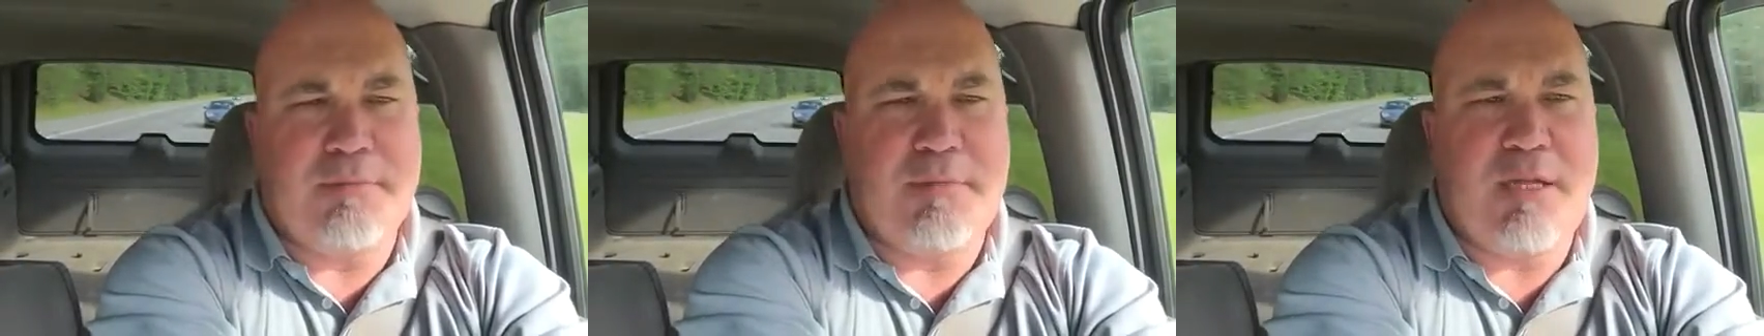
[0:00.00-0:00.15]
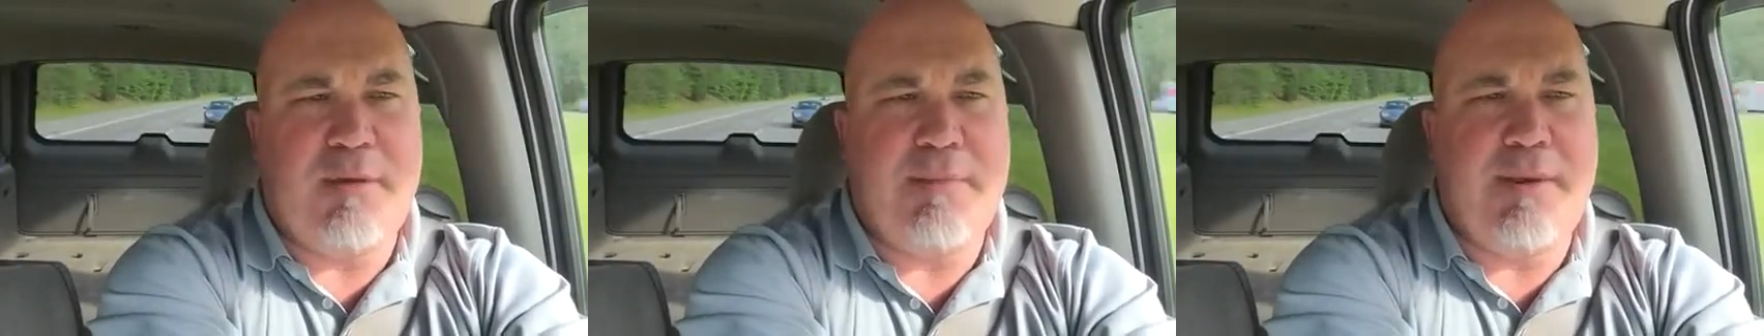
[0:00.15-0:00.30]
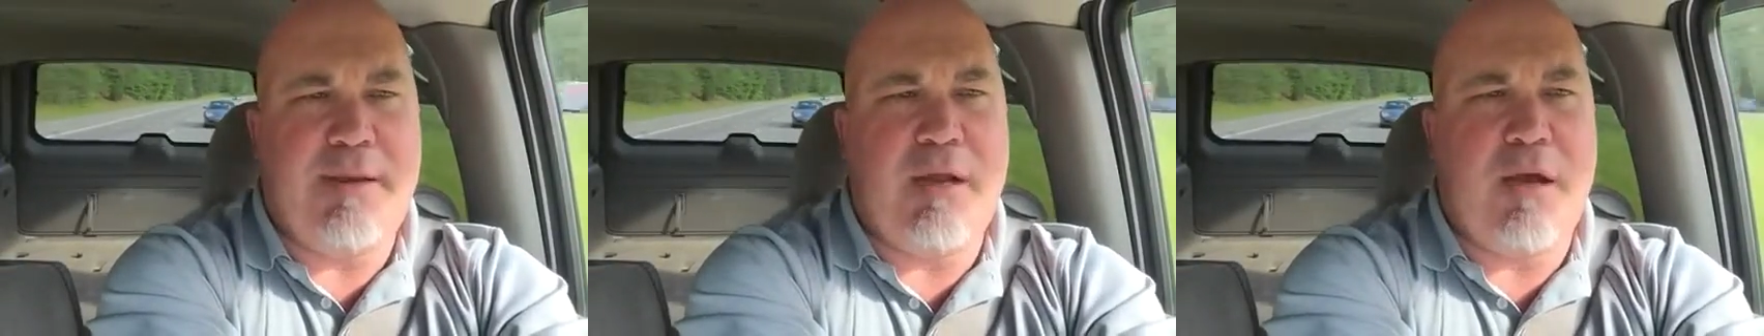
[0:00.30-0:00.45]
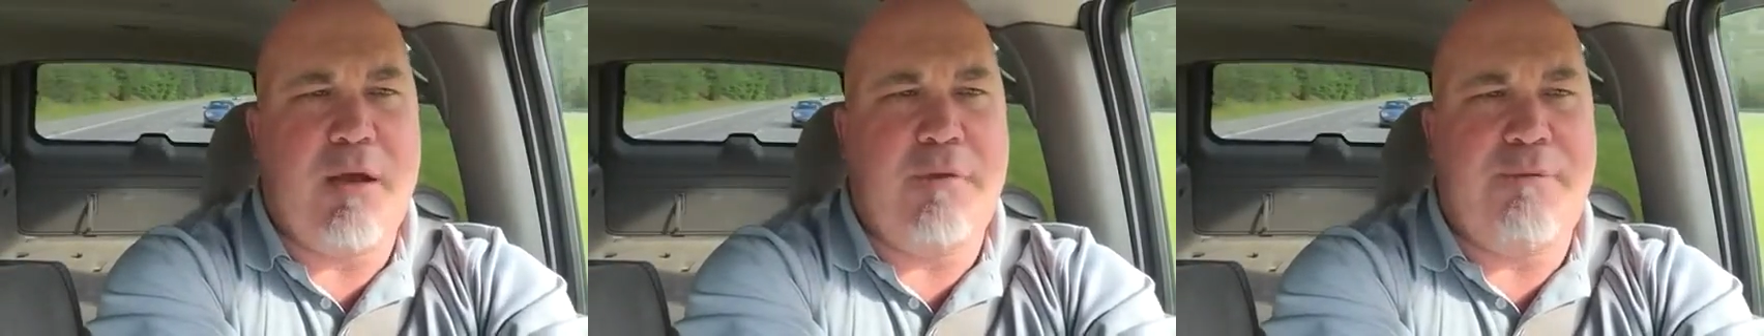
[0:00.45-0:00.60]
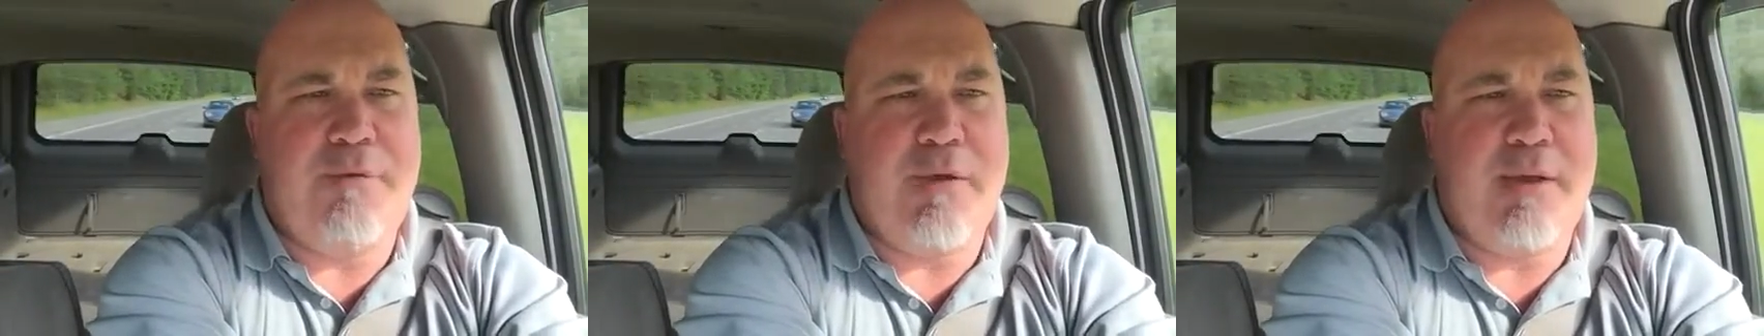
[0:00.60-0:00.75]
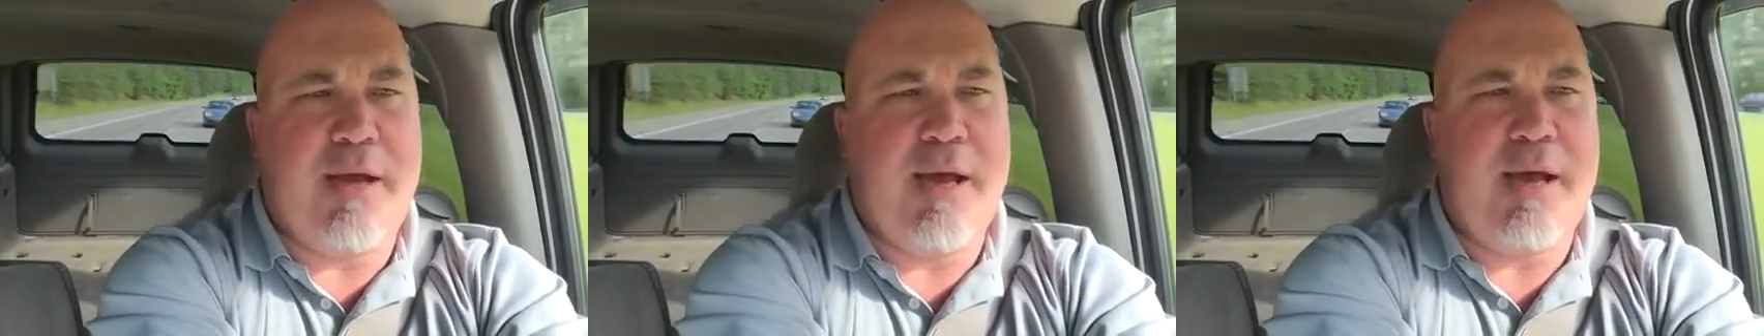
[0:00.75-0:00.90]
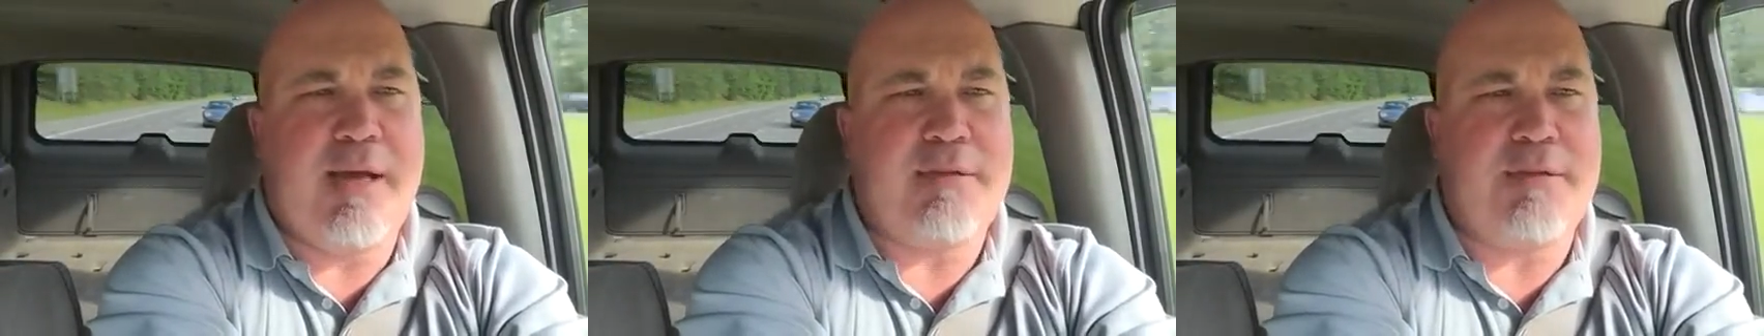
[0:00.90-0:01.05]
Let me know if you
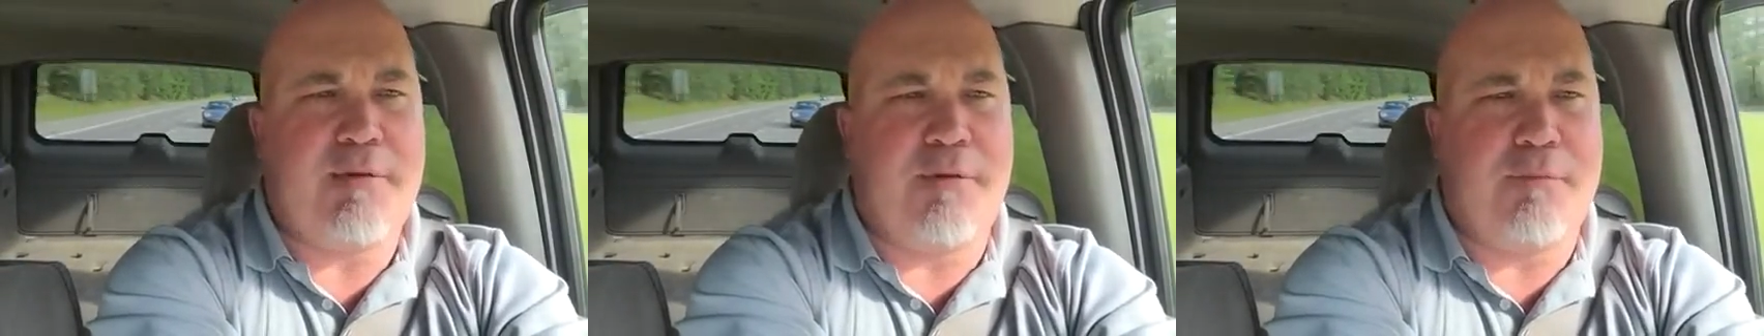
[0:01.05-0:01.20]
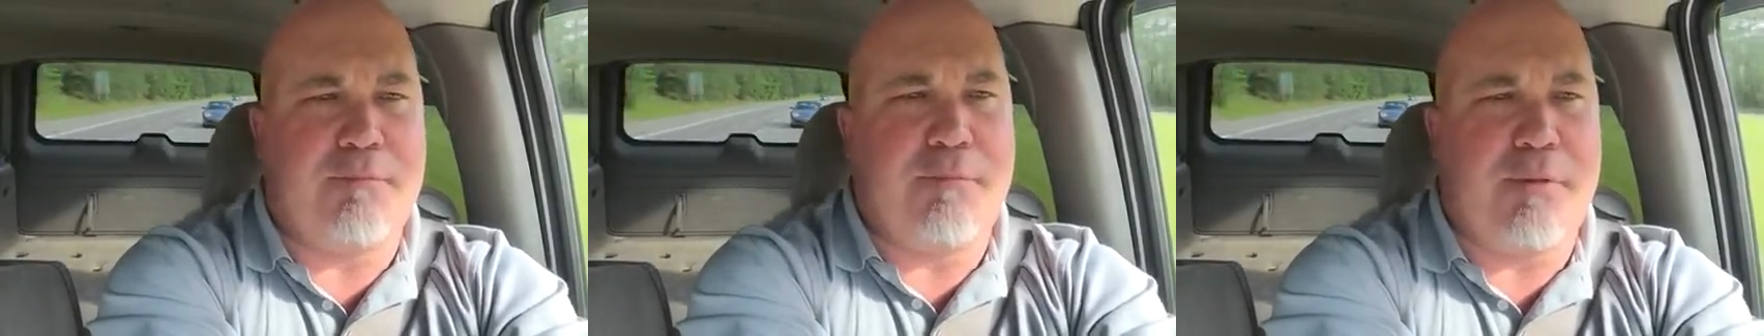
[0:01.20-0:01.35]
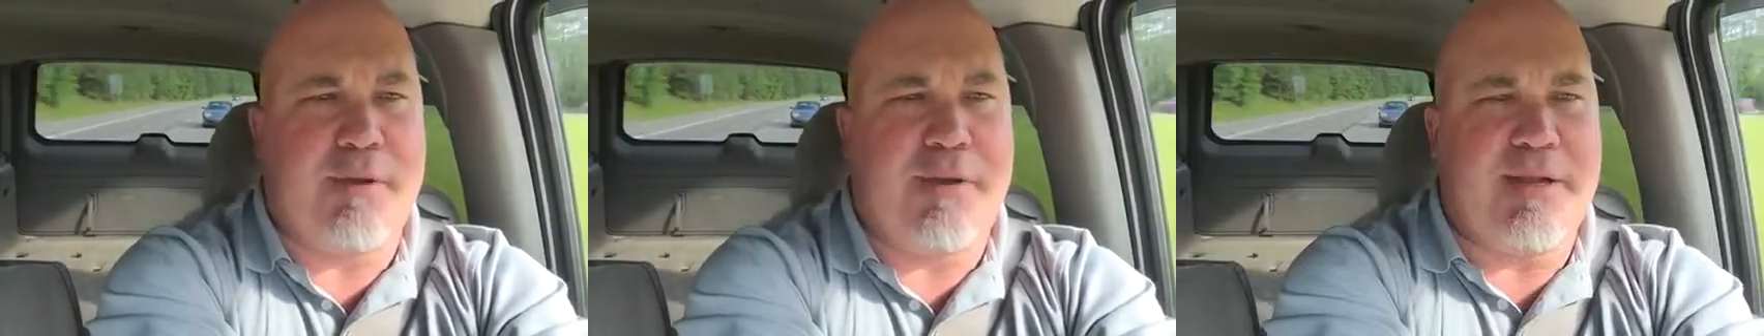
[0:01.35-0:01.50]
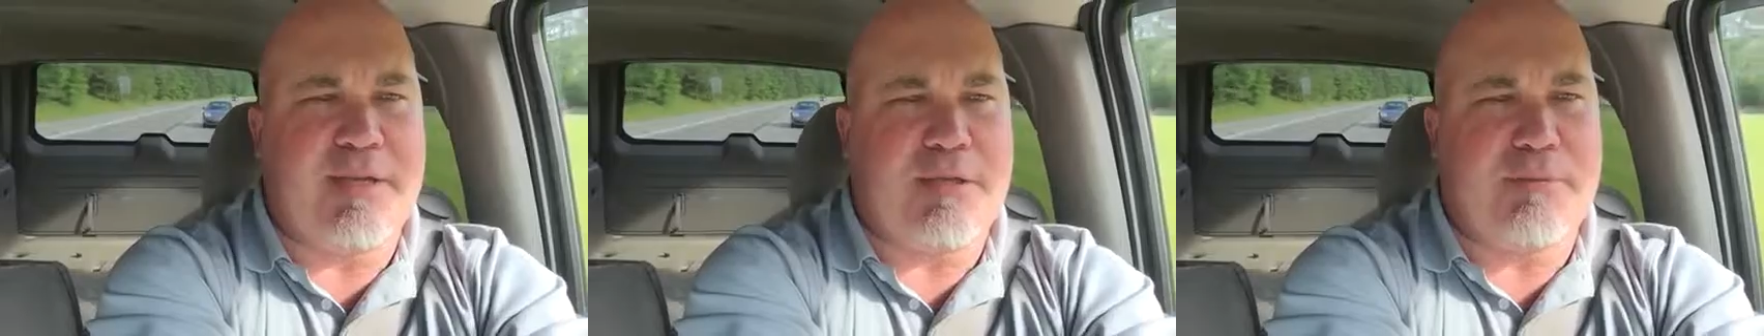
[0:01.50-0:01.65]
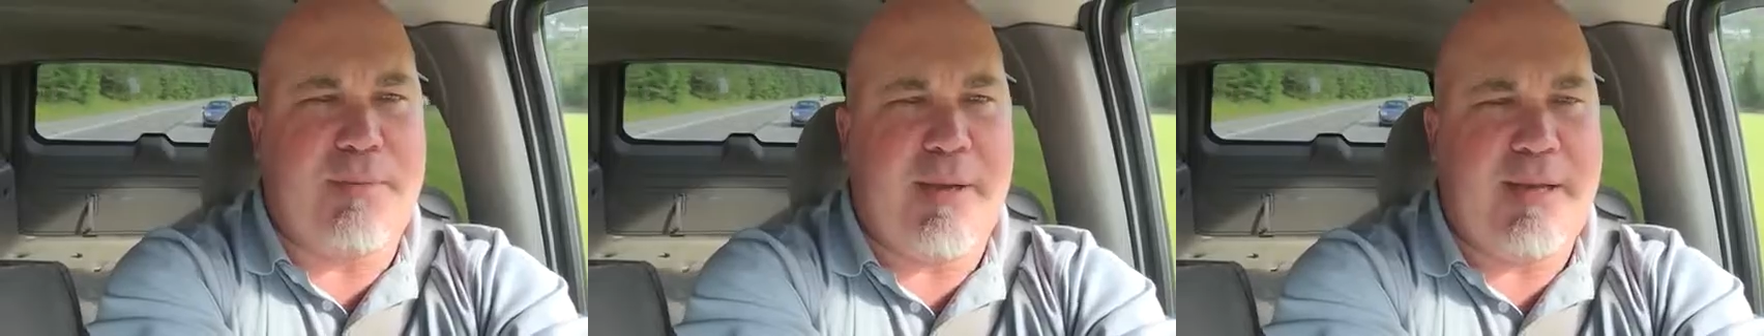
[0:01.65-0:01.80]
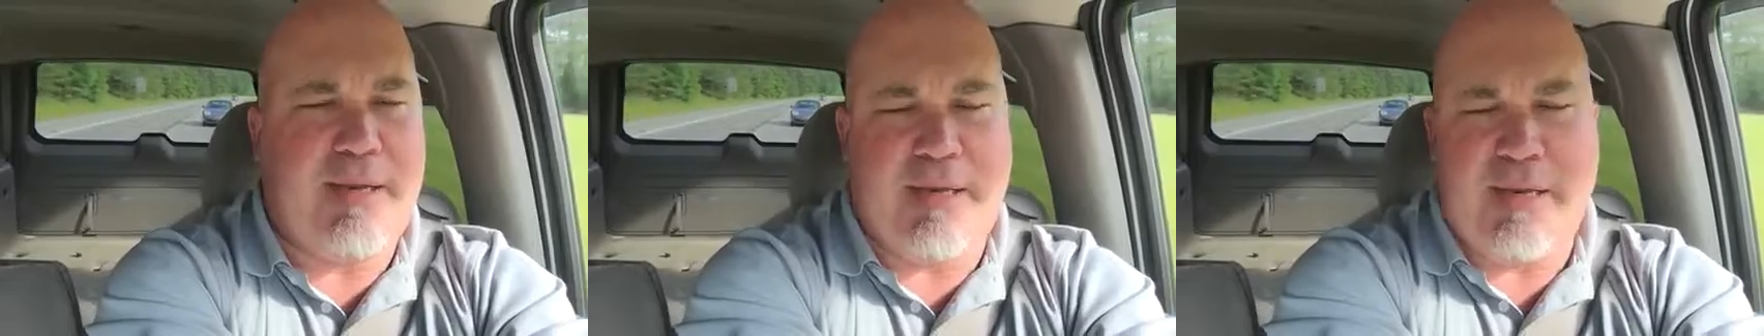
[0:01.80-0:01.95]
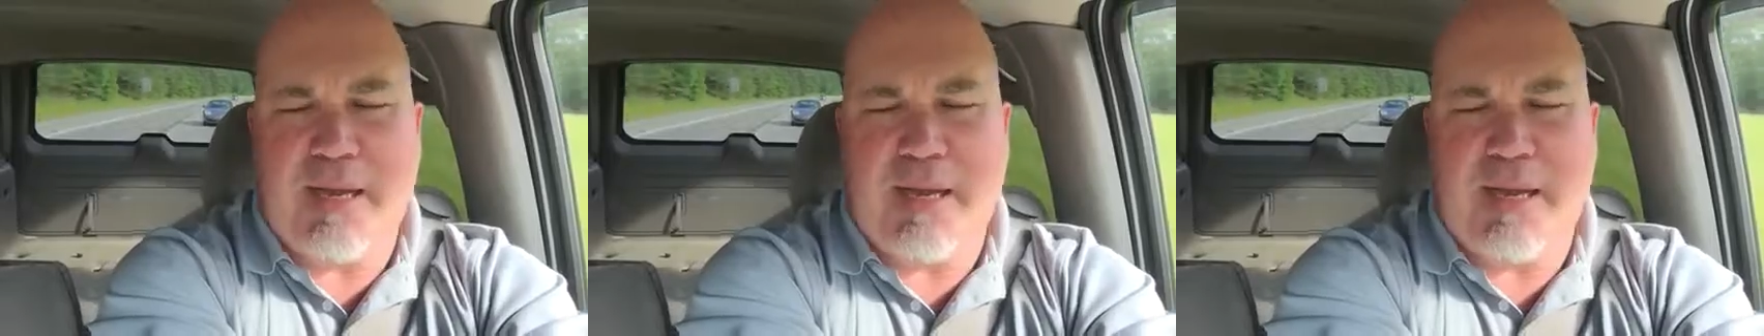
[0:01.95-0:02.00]
guys are participating